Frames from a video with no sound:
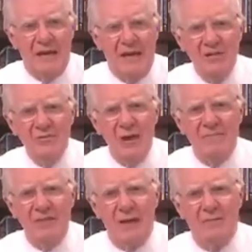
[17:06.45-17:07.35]
Because we
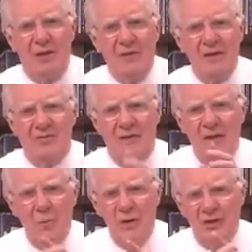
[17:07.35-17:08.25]
have that ability to
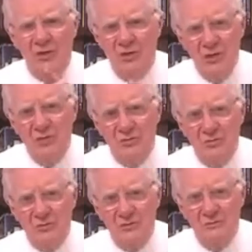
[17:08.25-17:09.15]
think, we can
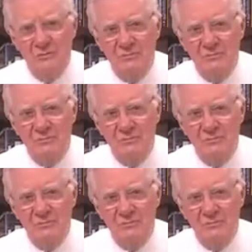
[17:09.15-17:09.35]
choose.